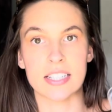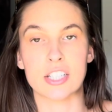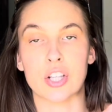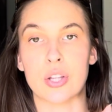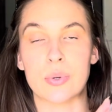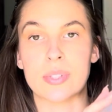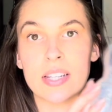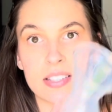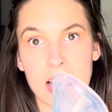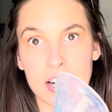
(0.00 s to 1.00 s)
lose
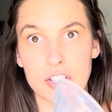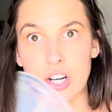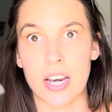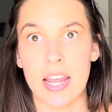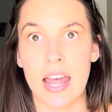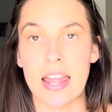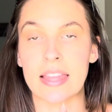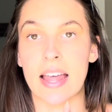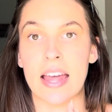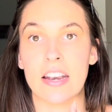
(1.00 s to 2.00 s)
suction and
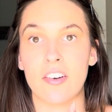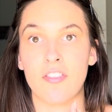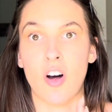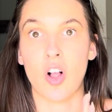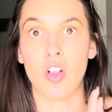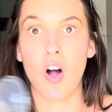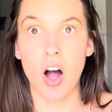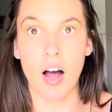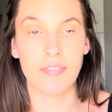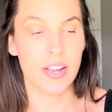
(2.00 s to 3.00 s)
then fall
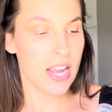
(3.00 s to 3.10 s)
off.